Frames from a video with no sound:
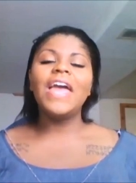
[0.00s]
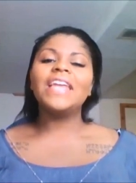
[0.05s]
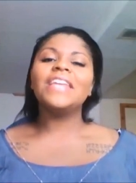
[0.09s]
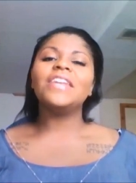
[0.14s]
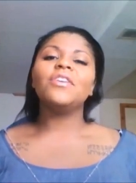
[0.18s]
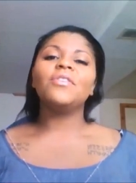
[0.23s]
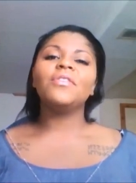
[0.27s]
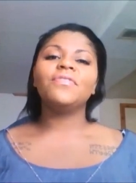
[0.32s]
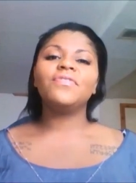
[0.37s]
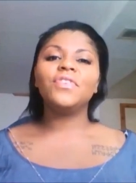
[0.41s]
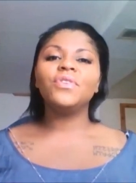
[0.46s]

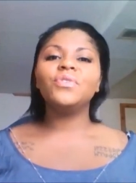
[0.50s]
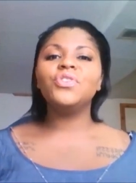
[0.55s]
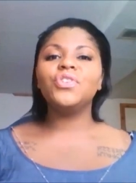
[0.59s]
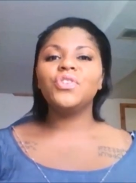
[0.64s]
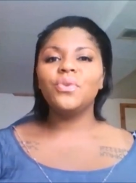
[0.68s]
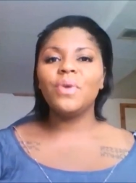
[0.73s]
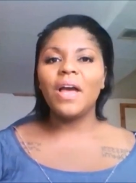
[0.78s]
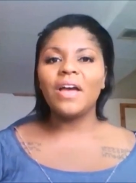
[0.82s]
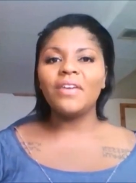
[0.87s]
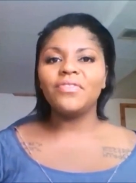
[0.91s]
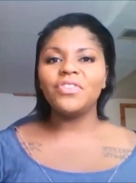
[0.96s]
Now, if you
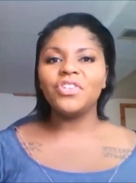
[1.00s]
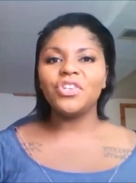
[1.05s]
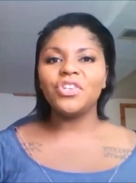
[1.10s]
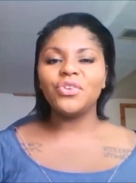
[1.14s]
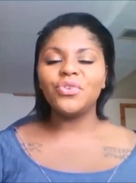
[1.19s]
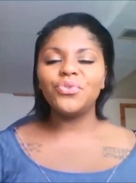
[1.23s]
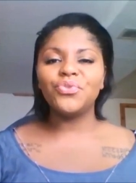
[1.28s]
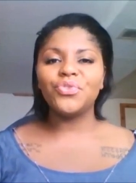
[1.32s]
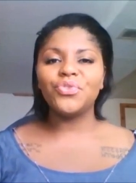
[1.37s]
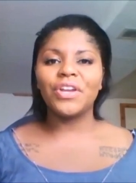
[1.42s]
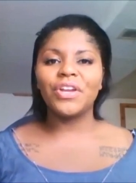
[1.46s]
do have
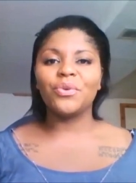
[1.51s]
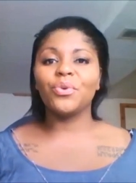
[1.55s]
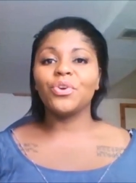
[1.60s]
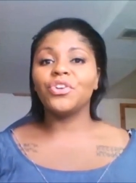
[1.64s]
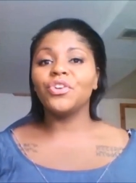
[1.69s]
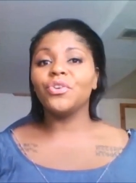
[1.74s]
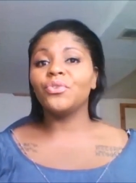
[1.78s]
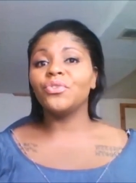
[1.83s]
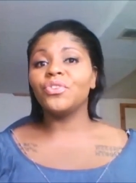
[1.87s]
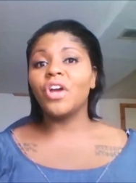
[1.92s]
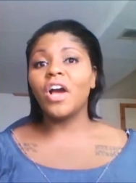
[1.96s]
children or
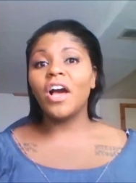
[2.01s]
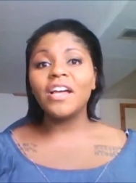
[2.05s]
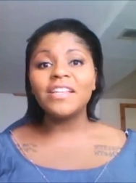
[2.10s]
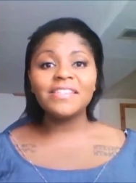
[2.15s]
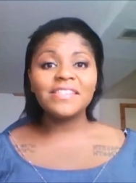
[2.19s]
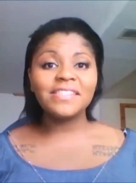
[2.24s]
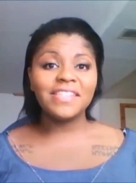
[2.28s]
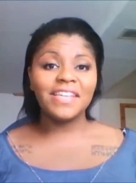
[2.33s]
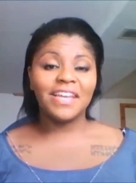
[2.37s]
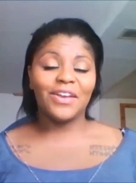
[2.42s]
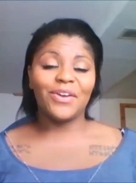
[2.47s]
you're
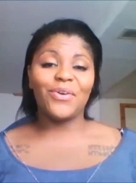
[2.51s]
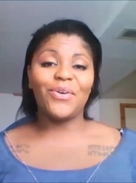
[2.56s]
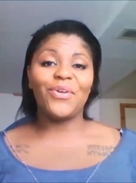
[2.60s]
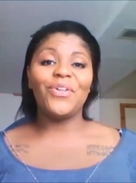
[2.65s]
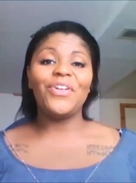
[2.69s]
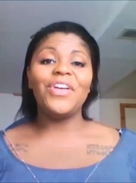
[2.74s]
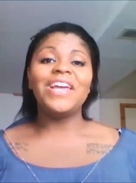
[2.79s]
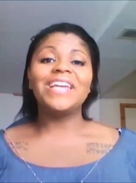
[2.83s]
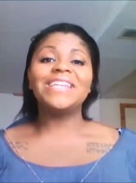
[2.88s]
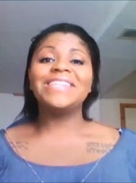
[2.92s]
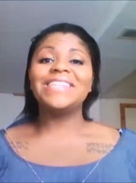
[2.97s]
not
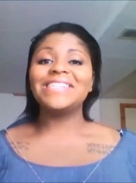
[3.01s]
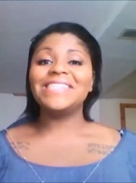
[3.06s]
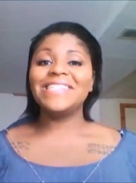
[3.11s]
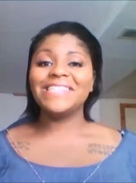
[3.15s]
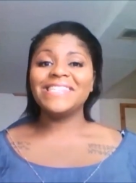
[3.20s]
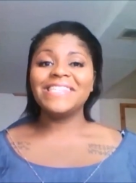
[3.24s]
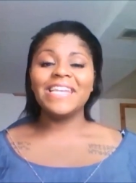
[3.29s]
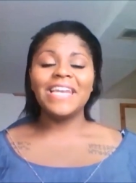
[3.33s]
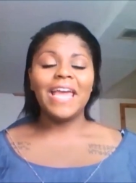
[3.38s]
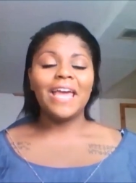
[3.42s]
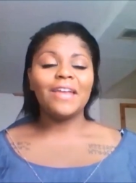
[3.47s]
single, this
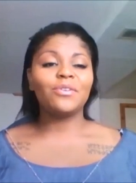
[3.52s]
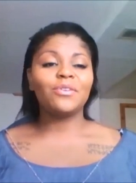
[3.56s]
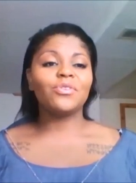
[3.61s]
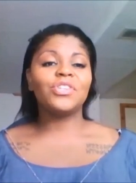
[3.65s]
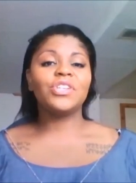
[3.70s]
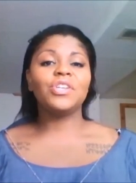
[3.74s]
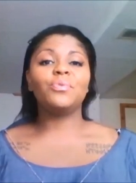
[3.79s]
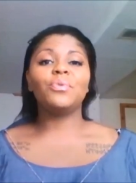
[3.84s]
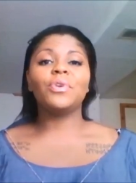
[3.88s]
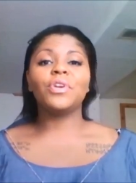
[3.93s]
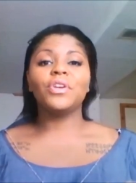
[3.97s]
is an
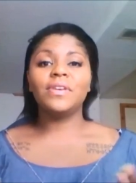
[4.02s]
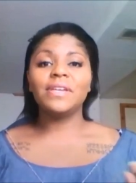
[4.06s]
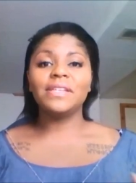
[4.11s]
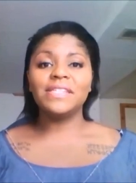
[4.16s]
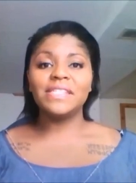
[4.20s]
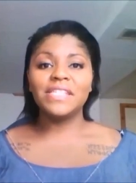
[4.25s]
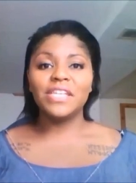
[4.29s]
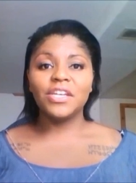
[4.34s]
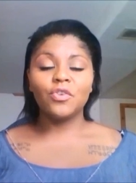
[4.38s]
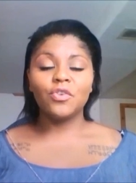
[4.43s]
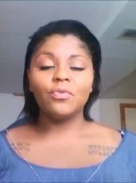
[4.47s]
energy where you can
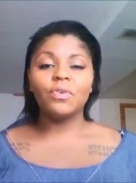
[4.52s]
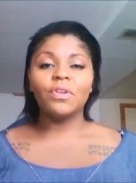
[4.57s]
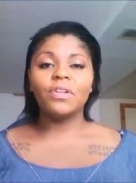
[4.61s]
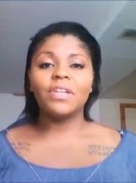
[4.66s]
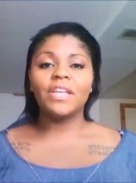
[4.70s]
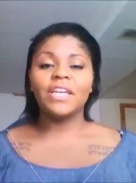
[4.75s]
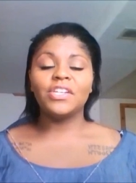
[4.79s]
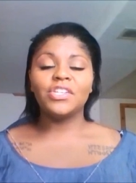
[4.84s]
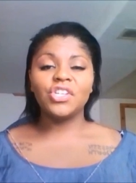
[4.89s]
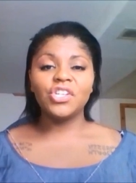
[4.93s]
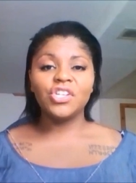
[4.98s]
see your
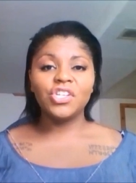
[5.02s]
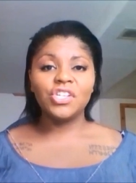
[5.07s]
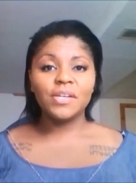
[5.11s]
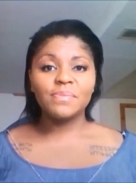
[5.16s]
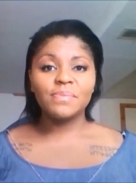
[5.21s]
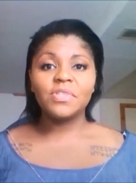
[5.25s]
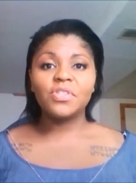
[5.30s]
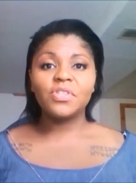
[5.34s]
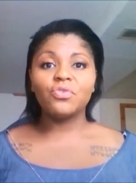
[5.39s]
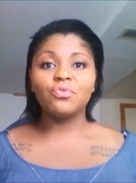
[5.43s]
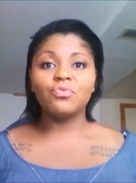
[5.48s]

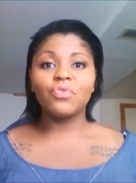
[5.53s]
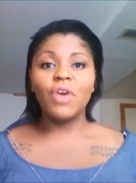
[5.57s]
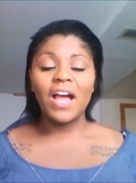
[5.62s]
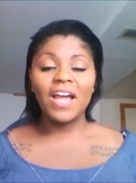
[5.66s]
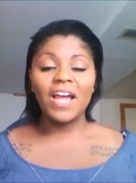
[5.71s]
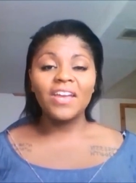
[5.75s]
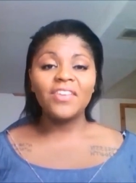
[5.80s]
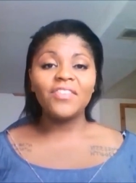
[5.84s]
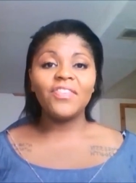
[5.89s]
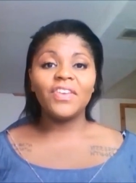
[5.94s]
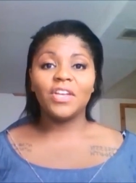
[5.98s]
relationships
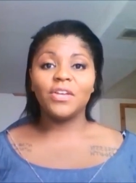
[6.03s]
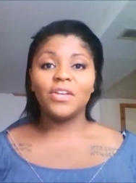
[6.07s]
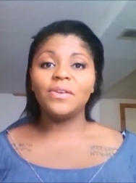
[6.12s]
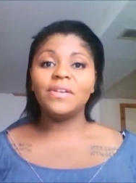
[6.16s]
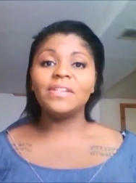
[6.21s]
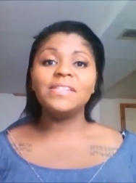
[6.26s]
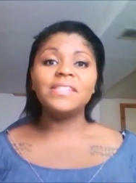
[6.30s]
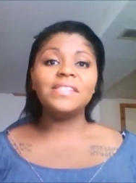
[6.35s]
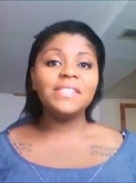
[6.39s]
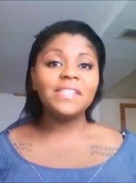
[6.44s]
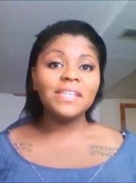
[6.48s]
thriving. You
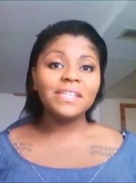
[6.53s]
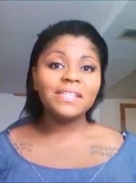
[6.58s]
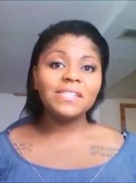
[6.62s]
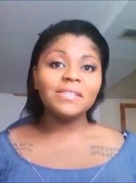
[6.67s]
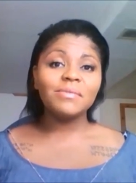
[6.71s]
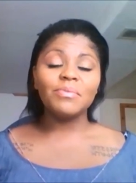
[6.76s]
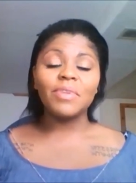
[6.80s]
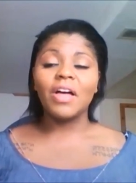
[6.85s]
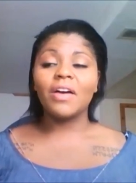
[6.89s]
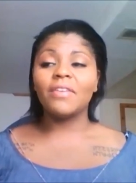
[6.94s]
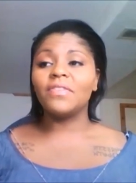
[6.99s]
could see
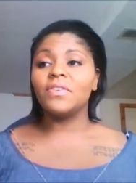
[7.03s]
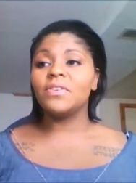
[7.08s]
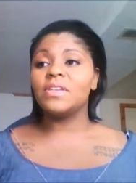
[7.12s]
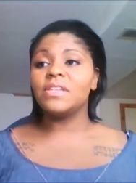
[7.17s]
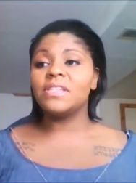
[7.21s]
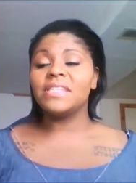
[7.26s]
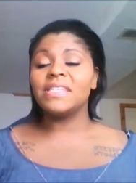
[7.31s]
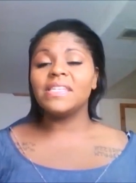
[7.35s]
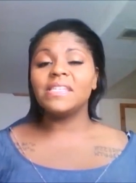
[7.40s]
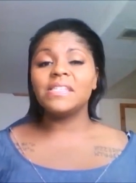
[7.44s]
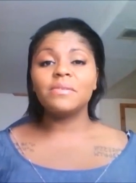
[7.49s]
some love, you
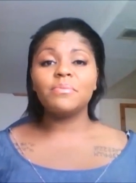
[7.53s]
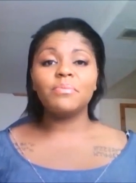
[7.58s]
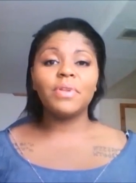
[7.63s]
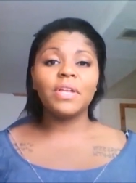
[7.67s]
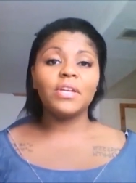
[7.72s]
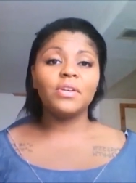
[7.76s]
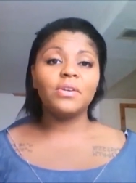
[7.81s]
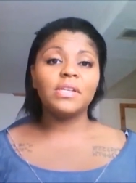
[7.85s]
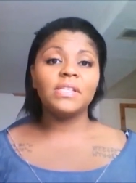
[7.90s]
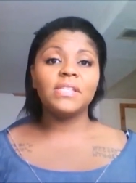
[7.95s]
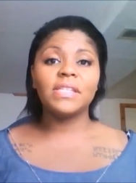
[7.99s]
could see some
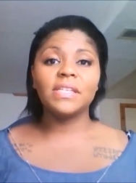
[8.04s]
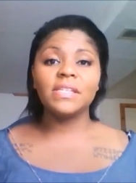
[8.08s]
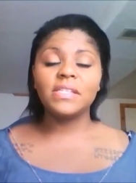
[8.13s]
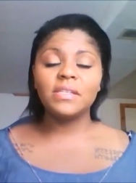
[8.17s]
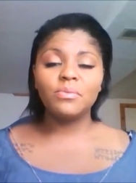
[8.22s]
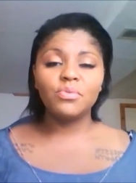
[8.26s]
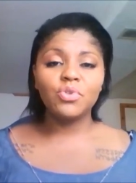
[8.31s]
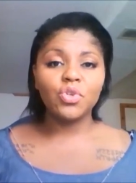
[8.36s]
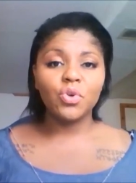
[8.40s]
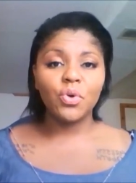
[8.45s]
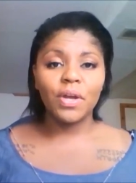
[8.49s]
play, you could see
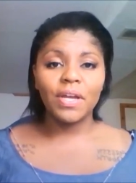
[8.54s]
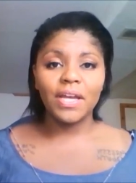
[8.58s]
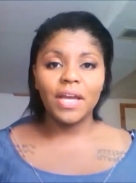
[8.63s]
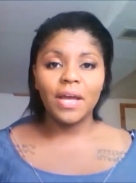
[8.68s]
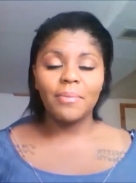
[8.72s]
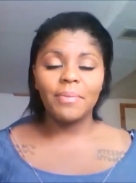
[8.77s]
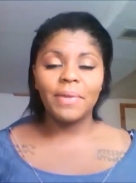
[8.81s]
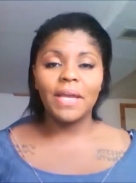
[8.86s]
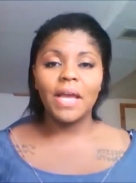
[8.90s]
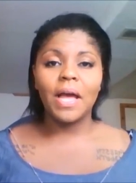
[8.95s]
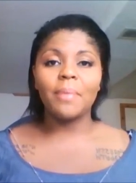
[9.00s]
some joy
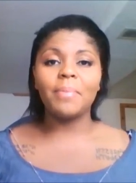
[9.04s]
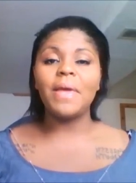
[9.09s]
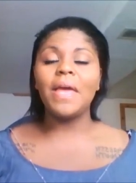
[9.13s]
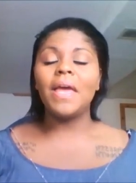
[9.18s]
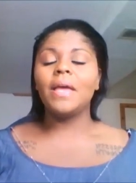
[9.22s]
coming up.